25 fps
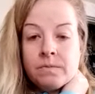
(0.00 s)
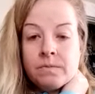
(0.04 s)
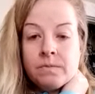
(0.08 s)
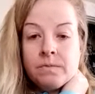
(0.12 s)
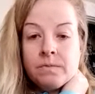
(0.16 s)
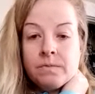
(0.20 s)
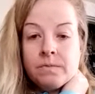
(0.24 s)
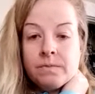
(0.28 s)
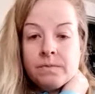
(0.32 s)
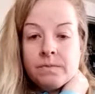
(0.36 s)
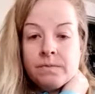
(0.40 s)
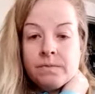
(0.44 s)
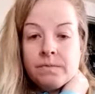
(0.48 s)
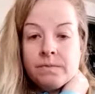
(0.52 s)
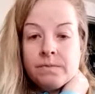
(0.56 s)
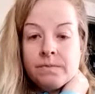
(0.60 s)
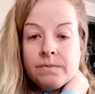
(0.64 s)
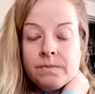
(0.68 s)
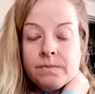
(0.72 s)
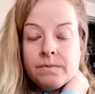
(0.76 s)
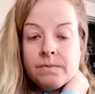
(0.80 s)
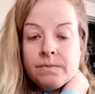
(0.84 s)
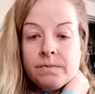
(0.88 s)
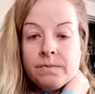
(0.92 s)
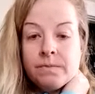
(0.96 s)

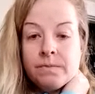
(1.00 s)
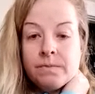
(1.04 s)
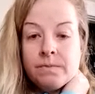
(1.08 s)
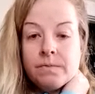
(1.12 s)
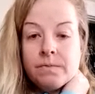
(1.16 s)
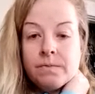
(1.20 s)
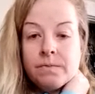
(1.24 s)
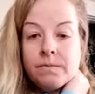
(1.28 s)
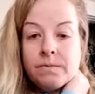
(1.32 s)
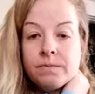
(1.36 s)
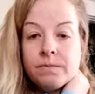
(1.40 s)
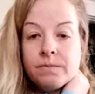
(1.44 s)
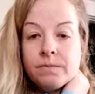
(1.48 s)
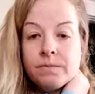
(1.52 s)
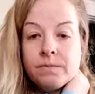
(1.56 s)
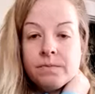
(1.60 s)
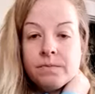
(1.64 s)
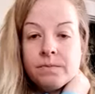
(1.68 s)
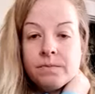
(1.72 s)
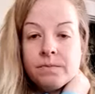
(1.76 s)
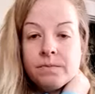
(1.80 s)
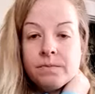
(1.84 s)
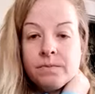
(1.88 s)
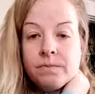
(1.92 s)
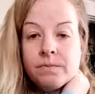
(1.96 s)

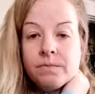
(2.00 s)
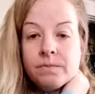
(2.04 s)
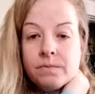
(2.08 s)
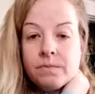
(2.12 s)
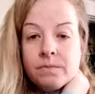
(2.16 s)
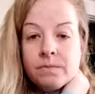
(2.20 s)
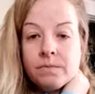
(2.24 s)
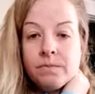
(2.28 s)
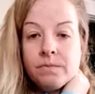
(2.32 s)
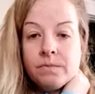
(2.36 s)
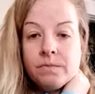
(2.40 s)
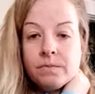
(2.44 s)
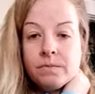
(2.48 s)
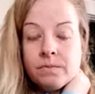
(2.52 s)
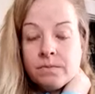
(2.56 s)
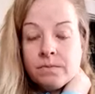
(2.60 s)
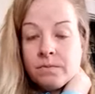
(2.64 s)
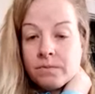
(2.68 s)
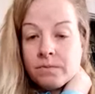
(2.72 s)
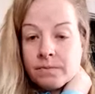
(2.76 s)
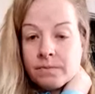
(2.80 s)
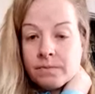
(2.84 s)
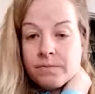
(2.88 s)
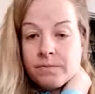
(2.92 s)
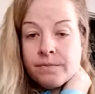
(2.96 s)

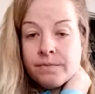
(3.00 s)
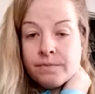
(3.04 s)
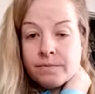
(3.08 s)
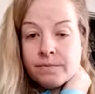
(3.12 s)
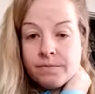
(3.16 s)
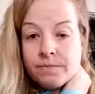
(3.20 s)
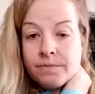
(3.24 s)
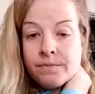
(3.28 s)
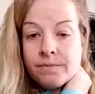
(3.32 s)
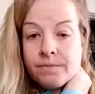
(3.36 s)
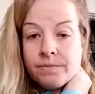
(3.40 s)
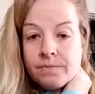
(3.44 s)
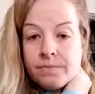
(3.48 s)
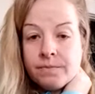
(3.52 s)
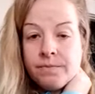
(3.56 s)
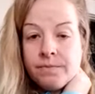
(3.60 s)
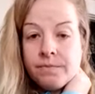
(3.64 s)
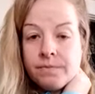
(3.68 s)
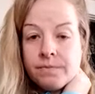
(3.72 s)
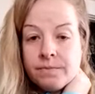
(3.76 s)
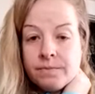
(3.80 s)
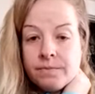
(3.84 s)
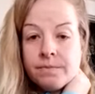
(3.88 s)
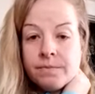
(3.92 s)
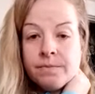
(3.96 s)

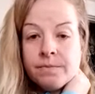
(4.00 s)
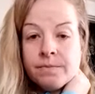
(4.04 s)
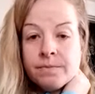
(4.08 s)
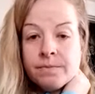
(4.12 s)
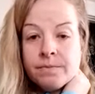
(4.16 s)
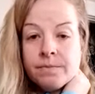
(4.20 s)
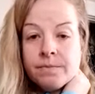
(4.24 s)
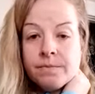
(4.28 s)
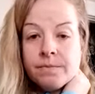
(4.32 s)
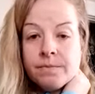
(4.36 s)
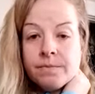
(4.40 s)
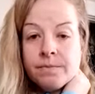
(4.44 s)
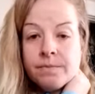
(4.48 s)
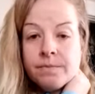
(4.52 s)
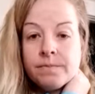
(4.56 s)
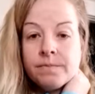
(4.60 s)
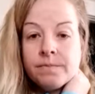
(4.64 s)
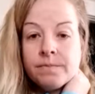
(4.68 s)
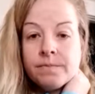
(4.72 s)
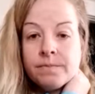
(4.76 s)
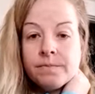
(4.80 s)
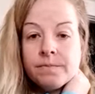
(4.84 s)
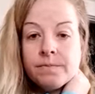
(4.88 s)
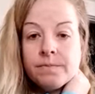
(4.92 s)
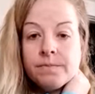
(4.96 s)

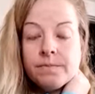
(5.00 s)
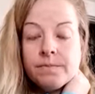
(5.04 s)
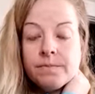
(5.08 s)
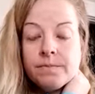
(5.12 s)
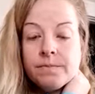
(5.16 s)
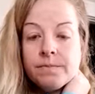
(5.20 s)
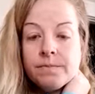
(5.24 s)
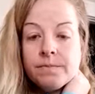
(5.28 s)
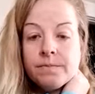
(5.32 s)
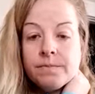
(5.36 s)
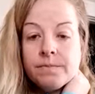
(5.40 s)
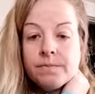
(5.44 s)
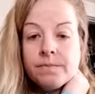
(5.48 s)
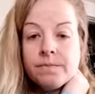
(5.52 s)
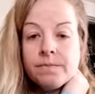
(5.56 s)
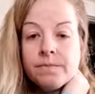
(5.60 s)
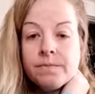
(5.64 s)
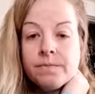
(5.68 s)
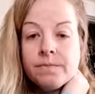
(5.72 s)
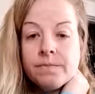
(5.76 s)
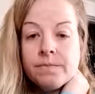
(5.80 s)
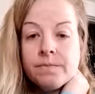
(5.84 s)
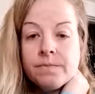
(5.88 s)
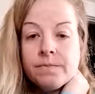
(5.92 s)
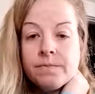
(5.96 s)

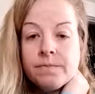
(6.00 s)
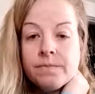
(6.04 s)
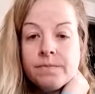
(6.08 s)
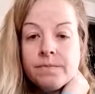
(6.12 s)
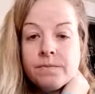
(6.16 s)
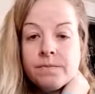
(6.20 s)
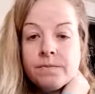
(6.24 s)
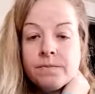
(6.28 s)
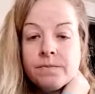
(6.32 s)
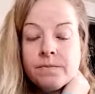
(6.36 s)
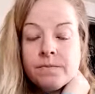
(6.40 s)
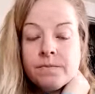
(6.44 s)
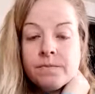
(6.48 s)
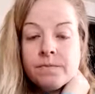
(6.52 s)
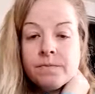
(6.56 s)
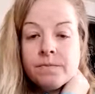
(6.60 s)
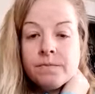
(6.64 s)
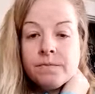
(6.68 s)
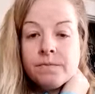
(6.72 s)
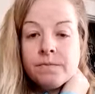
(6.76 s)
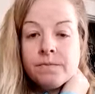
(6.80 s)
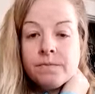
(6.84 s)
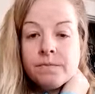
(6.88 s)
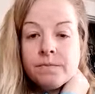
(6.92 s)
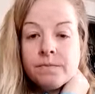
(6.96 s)

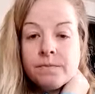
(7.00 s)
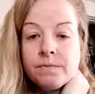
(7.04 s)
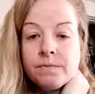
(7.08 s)
(not speaking)